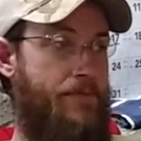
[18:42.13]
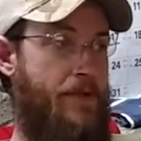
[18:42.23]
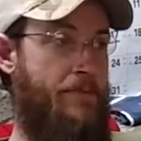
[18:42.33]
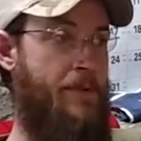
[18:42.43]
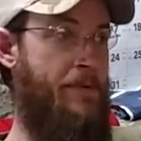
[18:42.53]

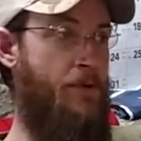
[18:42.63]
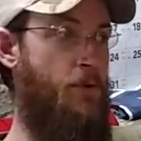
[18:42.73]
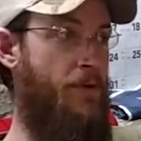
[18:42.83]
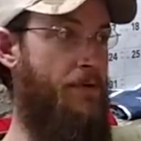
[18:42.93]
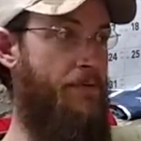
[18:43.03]
I remember
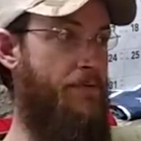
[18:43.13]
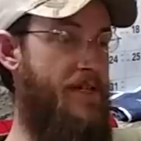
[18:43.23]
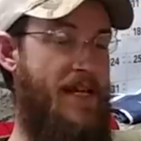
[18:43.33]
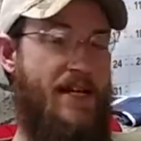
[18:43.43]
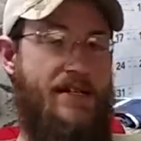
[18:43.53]
going
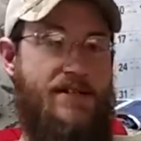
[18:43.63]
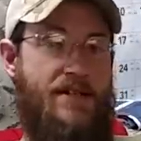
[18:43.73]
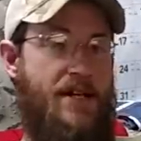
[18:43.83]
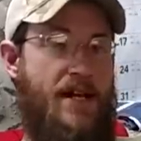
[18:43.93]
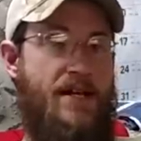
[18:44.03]
days
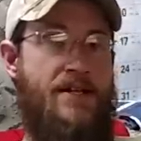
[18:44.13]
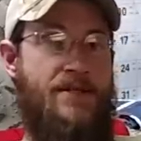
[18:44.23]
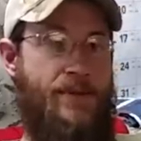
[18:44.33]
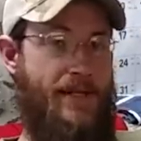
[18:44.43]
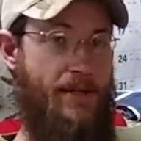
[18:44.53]
and
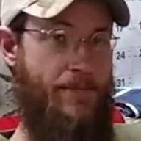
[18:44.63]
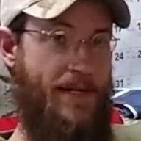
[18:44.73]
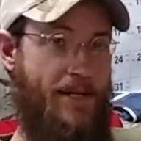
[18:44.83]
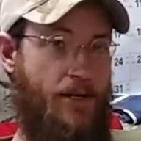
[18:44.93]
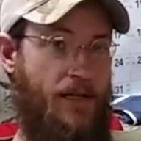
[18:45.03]
days without
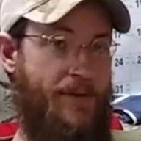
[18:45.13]
power,